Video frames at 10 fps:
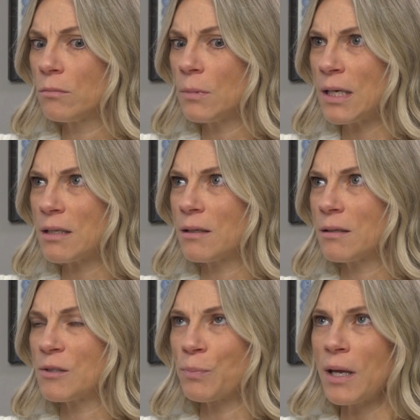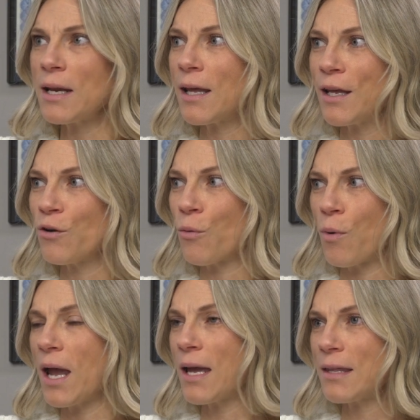explain it in a
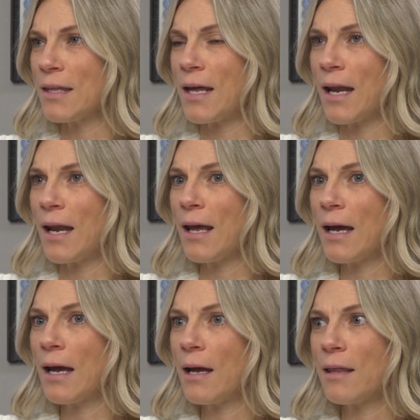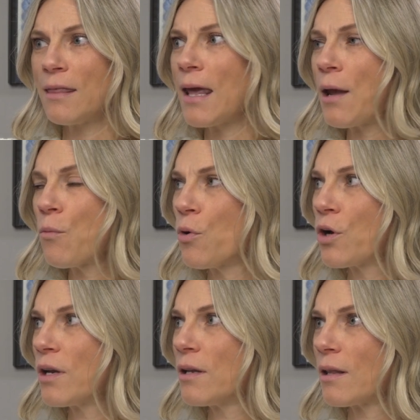way that they
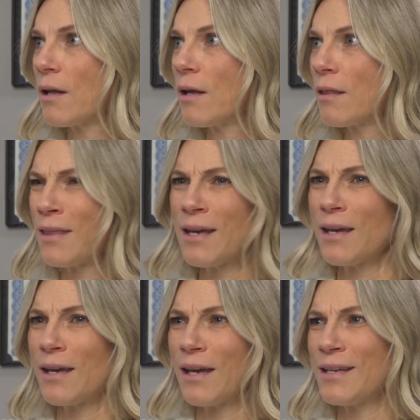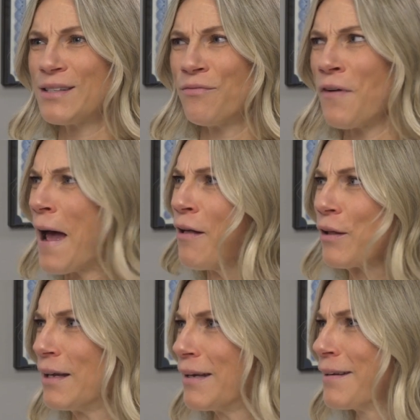would think it's
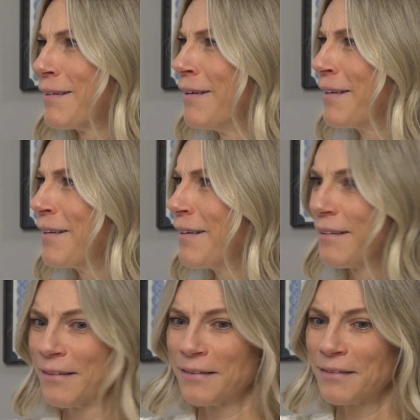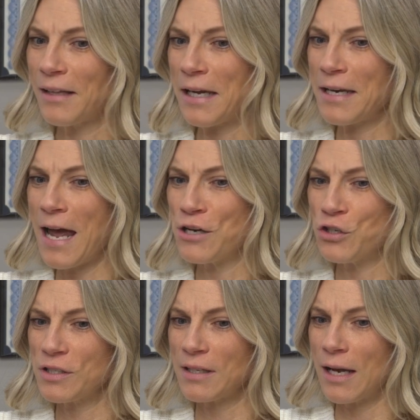valid. Like, not
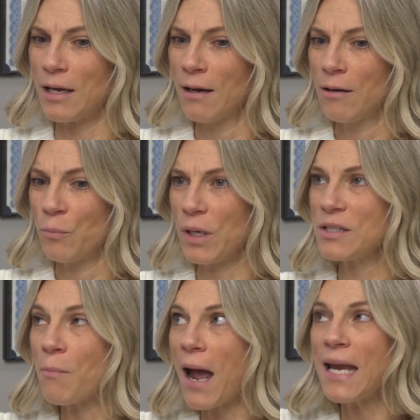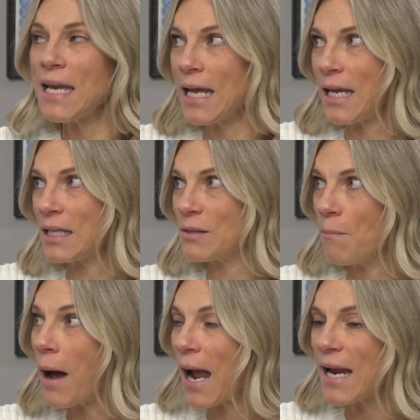just like, because my
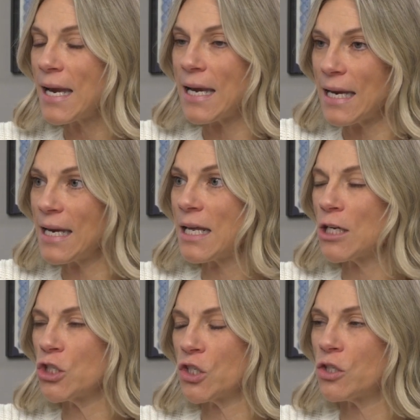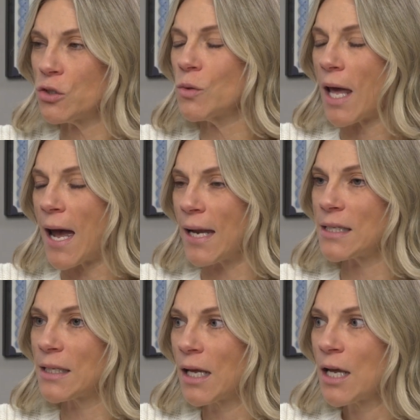needing to do
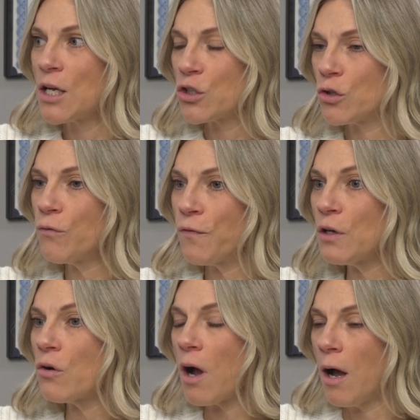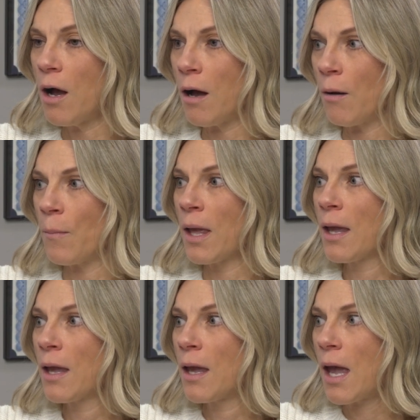that, to feel calm
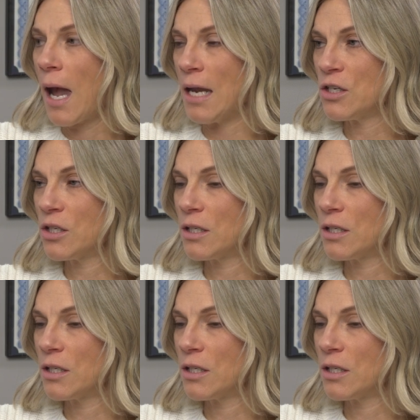and